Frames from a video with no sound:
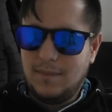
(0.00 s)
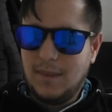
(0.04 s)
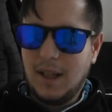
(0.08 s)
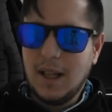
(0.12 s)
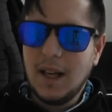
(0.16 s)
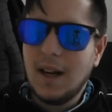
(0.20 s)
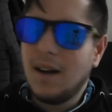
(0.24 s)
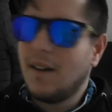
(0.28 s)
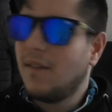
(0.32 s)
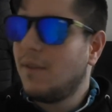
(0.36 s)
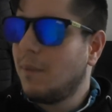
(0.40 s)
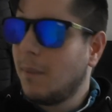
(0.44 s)

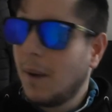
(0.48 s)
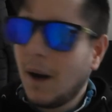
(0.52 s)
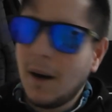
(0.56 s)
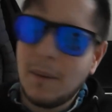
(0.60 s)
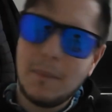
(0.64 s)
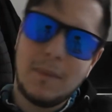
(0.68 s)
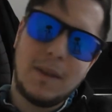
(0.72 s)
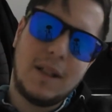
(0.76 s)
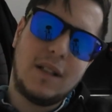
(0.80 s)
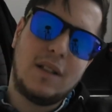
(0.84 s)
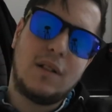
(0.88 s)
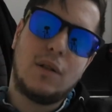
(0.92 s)
enough
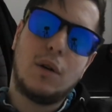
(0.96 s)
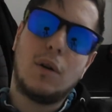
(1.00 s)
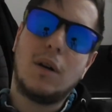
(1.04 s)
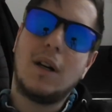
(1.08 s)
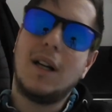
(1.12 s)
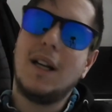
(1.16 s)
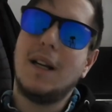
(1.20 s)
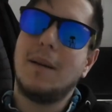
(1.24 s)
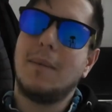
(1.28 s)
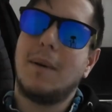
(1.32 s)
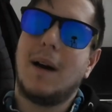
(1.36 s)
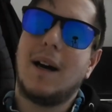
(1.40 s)
about me
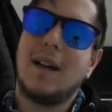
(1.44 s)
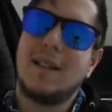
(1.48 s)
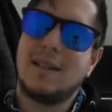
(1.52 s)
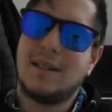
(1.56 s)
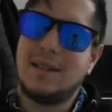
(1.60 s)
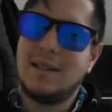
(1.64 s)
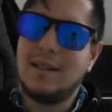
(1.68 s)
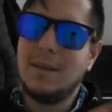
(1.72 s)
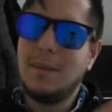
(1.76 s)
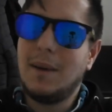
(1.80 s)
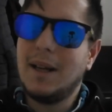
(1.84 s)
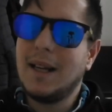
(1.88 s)
talking
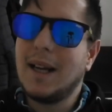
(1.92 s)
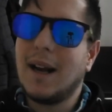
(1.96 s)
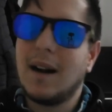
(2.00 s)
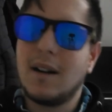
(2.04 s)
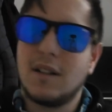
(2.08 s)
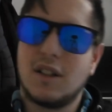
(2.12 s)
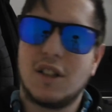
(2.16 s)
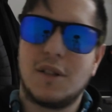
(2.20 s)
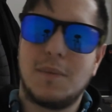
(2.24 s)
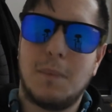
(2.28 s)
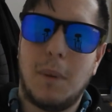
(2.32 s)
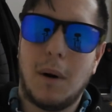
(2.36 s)
about the main
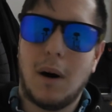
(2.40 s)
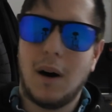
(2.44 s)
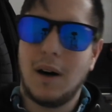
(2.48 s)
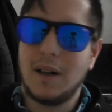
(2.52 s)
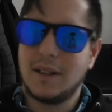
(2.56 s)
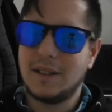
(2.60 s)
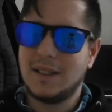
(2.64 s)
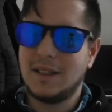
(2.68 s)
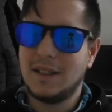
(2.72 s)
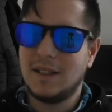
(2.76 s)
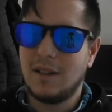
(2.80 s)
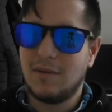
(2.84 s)
character's
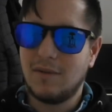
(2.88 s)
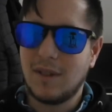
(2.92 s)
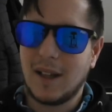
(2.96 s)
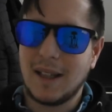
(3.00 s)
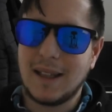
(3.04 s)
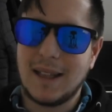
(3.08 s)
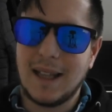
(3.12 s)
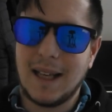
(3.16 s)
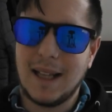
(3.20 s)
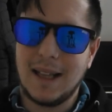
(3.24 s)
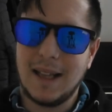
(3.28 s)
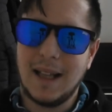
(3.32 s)
past and stuff
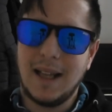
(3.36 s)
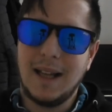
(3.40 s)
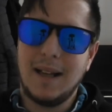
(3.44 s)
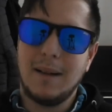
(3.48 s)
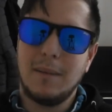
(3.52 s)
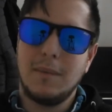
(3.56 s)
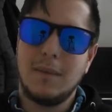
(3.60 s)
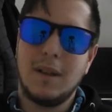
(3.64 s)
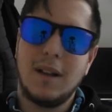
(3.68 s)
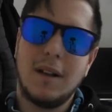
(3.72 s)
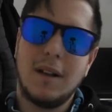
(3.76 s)
like that. Let